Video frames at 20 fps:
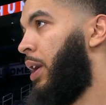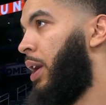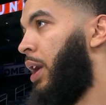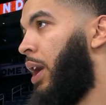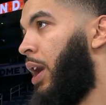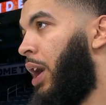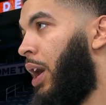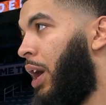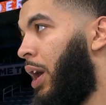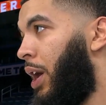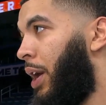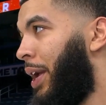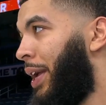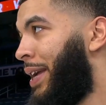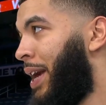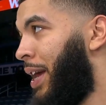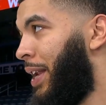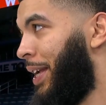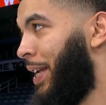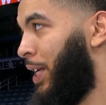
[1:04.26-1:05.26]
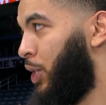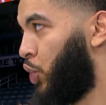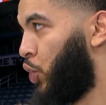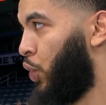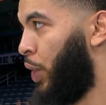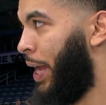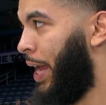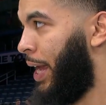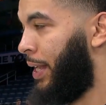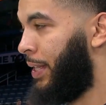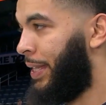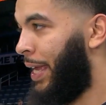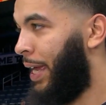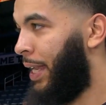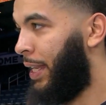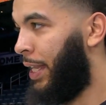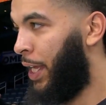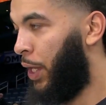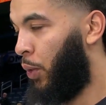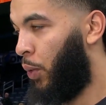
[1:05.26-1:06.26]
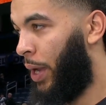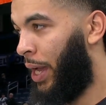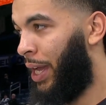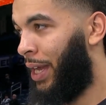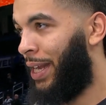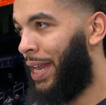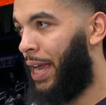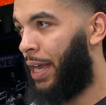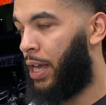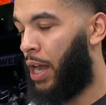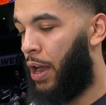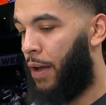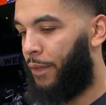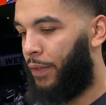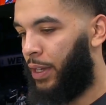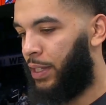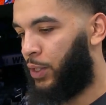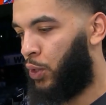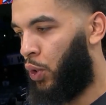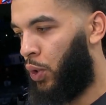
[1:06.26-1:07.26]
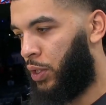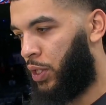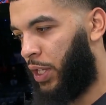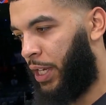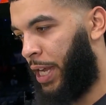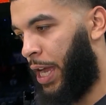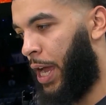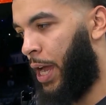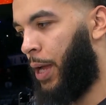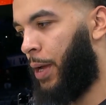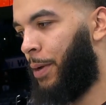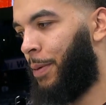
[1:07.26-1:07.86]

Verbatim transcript: uh, it kind of gives you that, that leeway and that confidence going to the game.